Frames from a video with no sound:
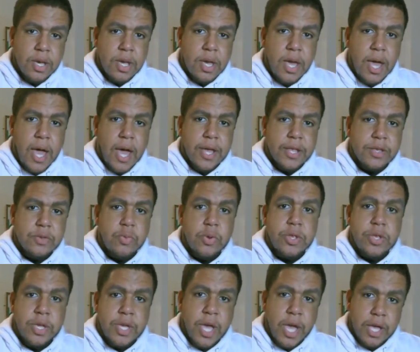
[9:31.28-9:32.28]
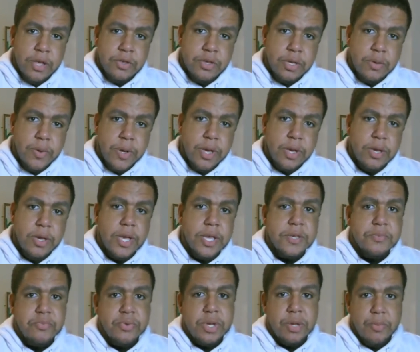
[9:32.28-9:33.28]
and when you get into it,
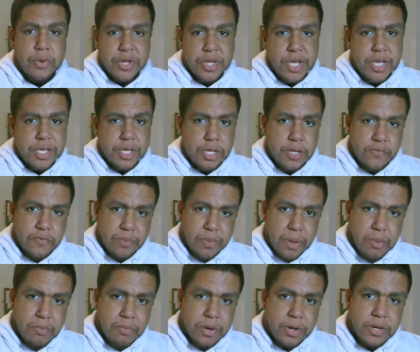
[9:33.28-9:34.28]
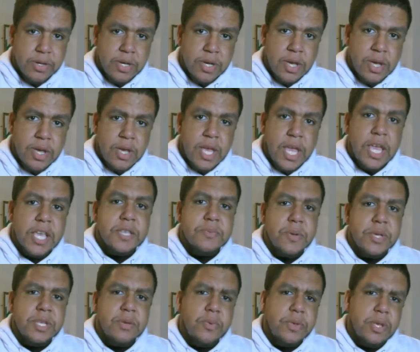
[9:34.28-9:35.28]
it's pretty much easy to remember.
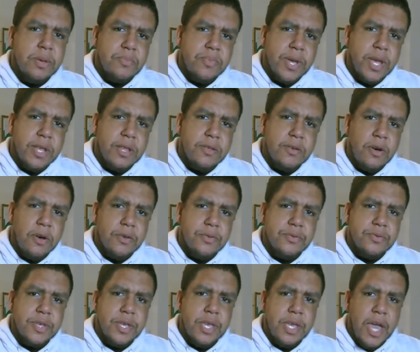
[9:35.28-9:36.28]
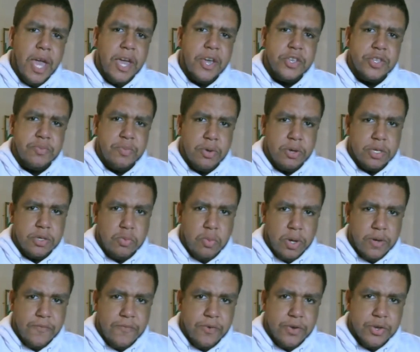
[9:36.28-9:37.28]
Especially when you're playing on the Xbox
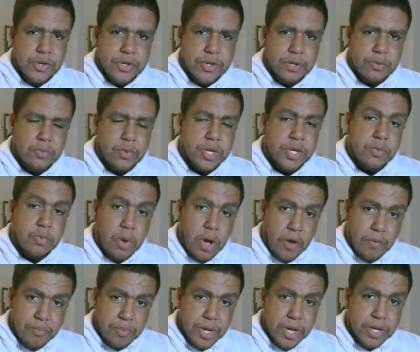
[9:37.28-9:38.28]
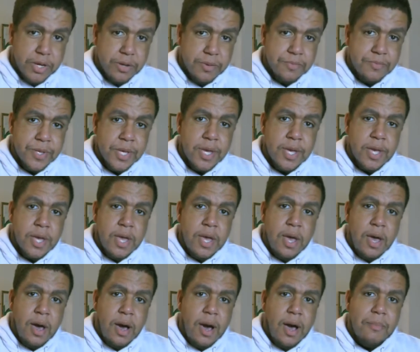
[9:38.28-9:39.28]
One version, which is what I've played on.
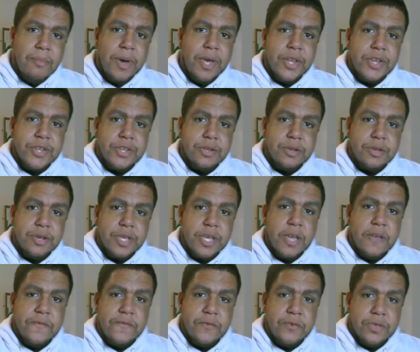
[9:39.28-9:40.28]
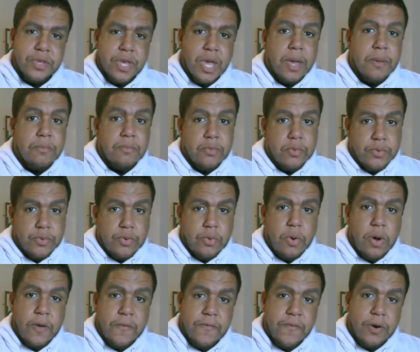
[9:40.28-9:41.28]
I managed to get through the game
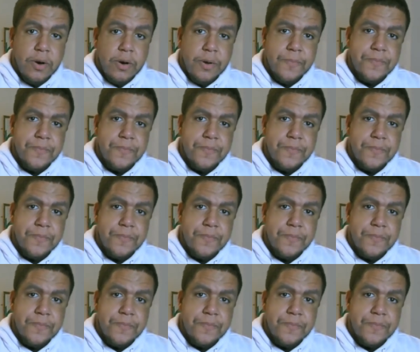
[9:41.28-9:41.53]
quite far